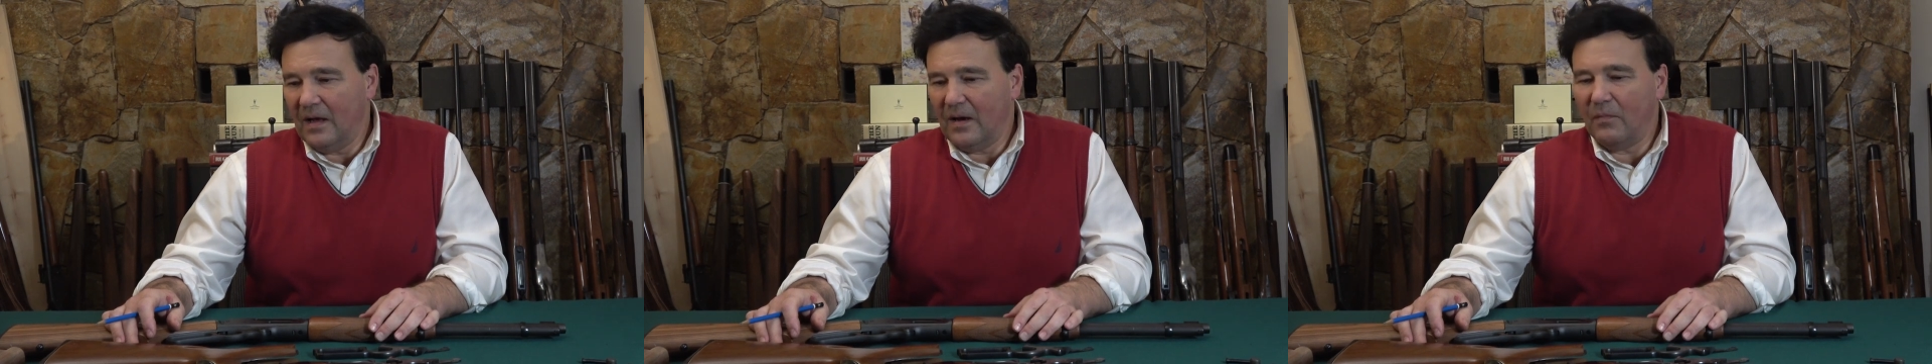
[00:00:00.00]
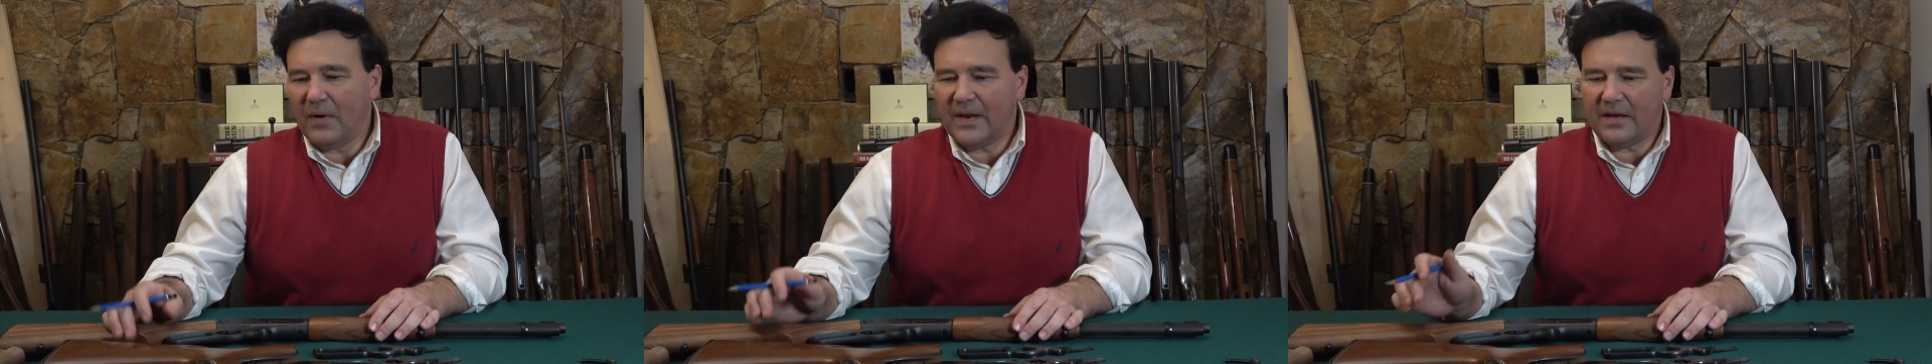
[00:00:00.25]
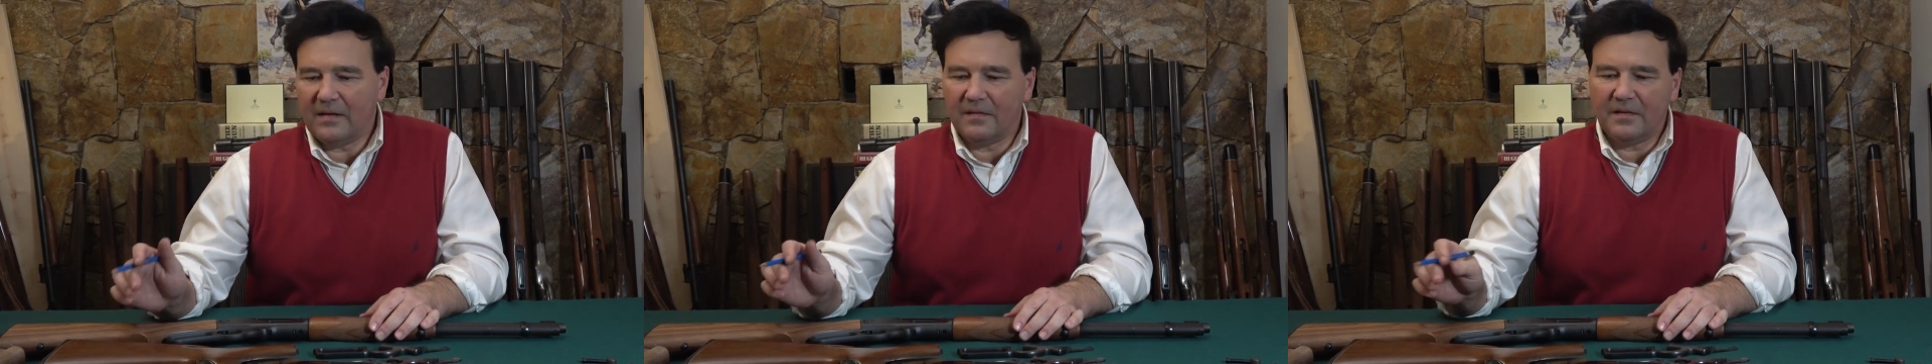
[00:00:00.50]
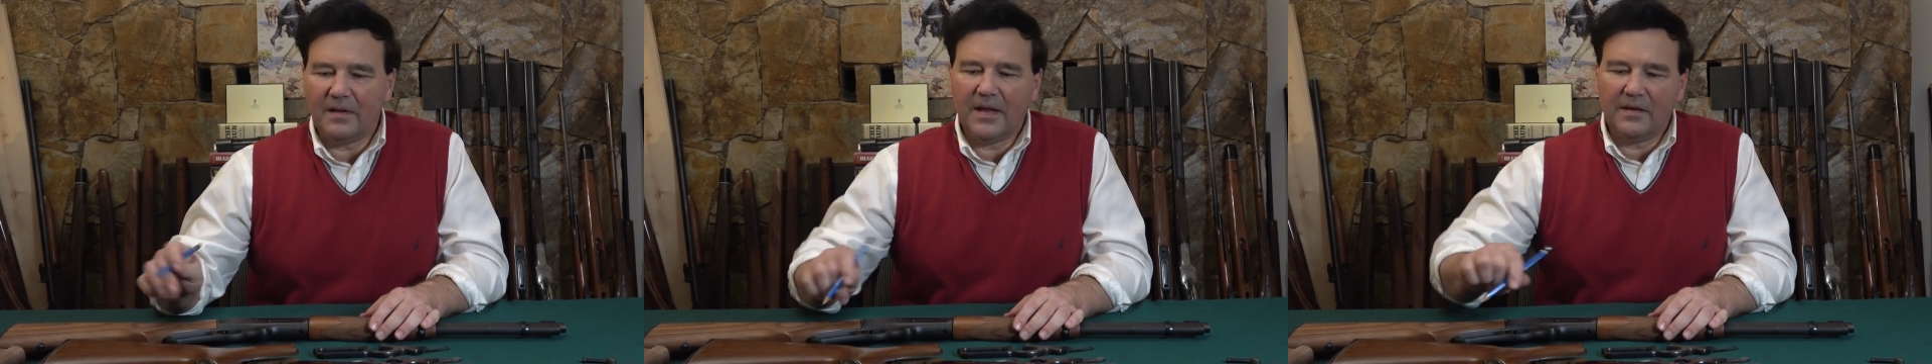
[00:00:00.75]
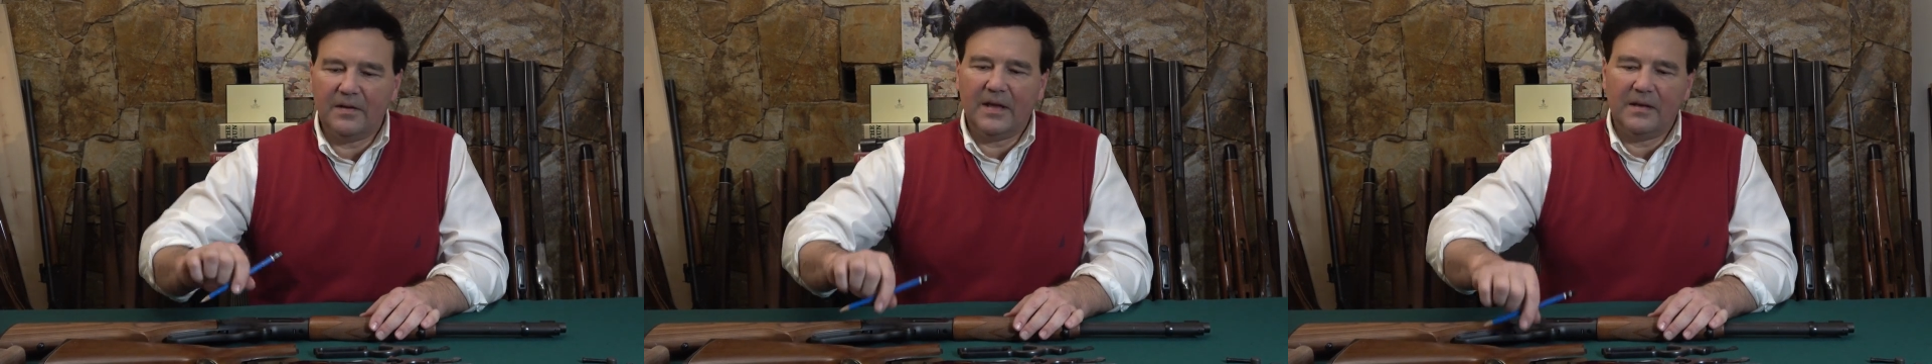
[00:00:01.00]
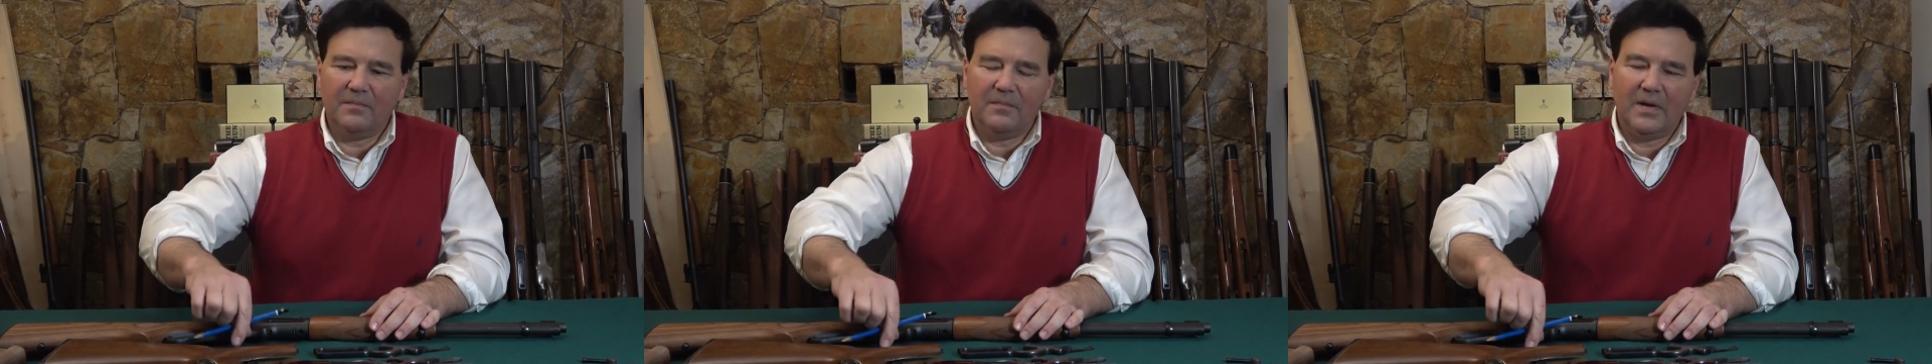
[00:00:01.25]
I waited until I could
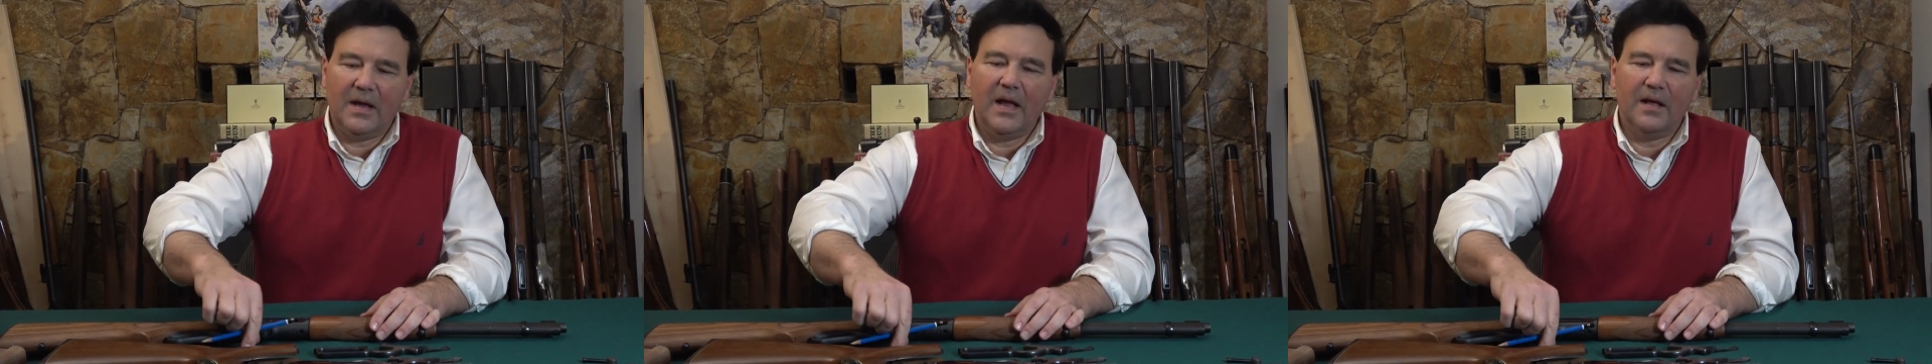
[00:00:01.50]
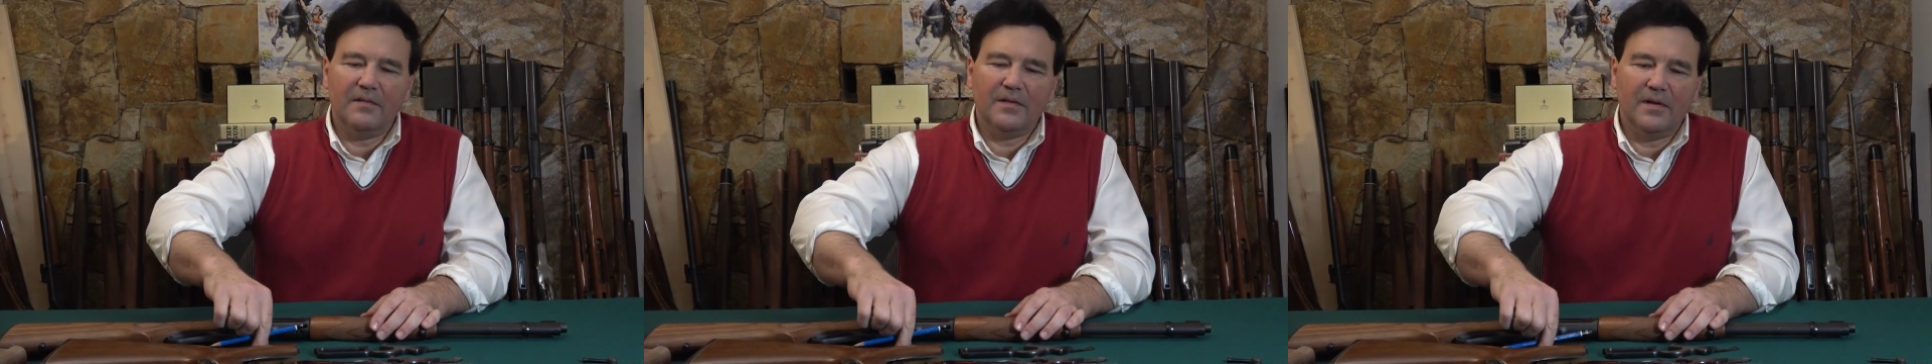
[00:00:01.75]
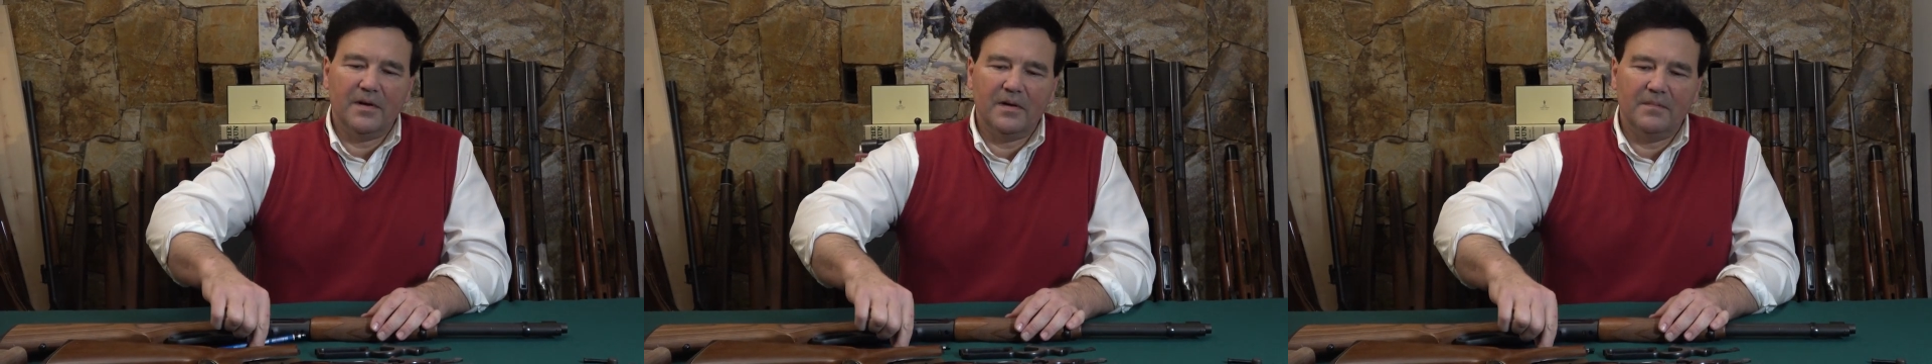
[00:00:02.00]
get my hands on